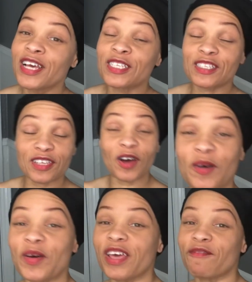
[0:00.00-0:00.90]

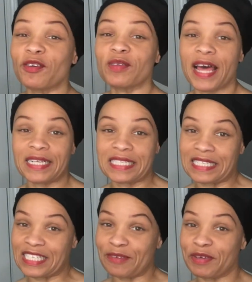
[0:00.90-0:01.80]
So if you like to
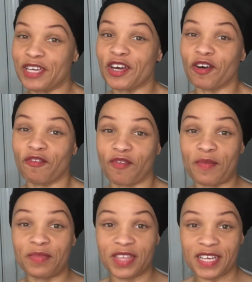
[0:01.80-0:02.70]
see me go
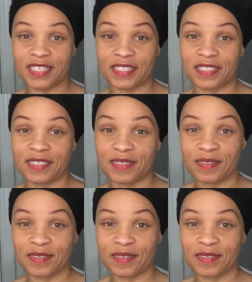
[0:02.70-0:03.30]
from this